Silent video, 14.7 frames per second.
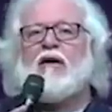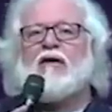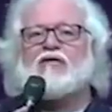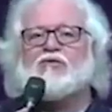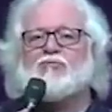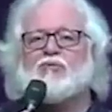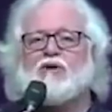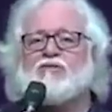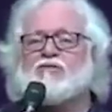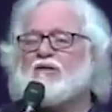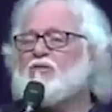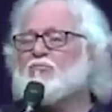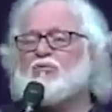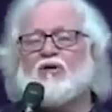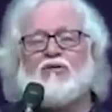as
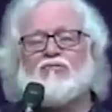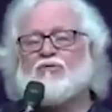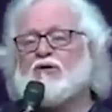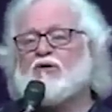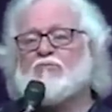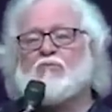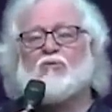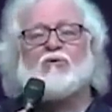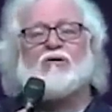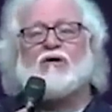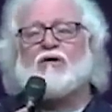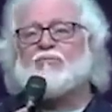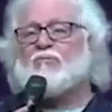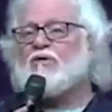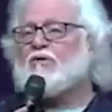president, prayed for him more
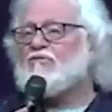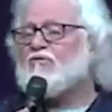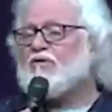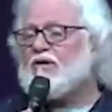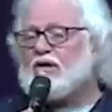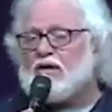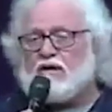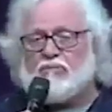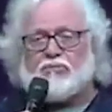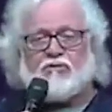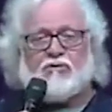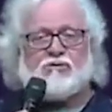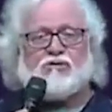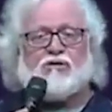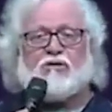than I prayed for any
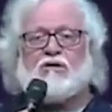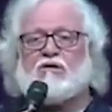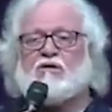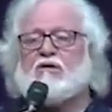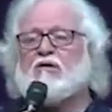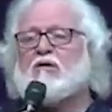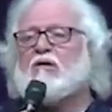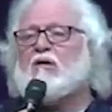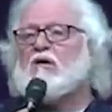president.